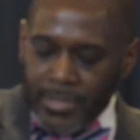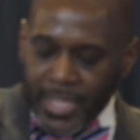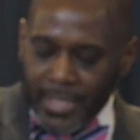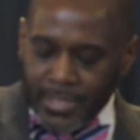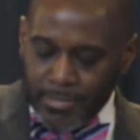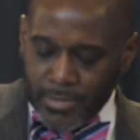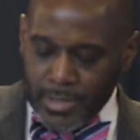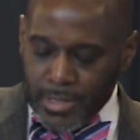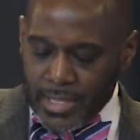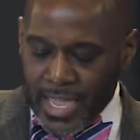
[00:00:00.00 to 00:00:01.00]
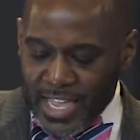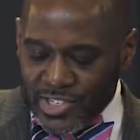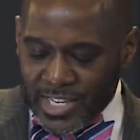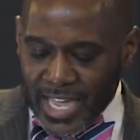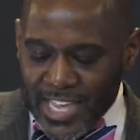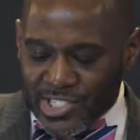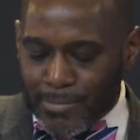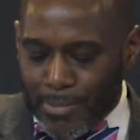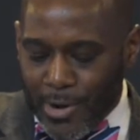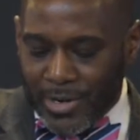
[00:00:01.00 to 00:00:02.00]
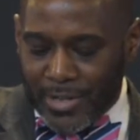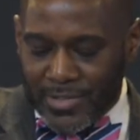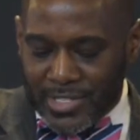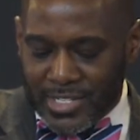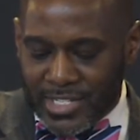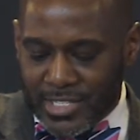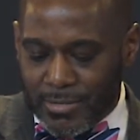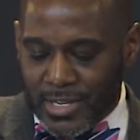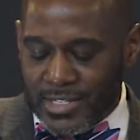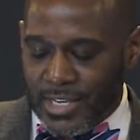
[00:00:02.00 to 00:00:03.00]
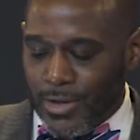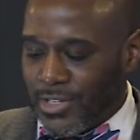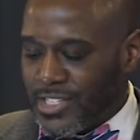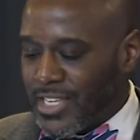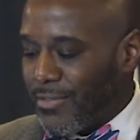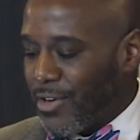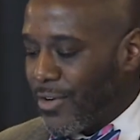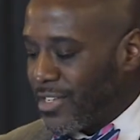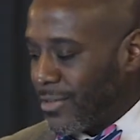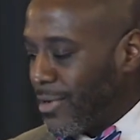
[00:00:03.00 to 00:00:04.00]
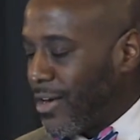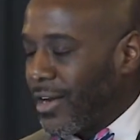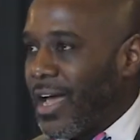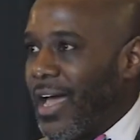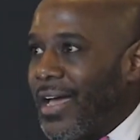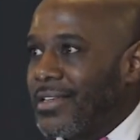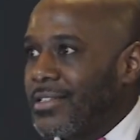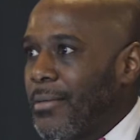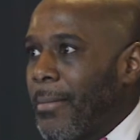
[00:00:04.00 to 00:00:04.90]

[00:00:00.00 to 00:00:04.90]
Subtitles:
think that the education part of the system is the only saving grace America has.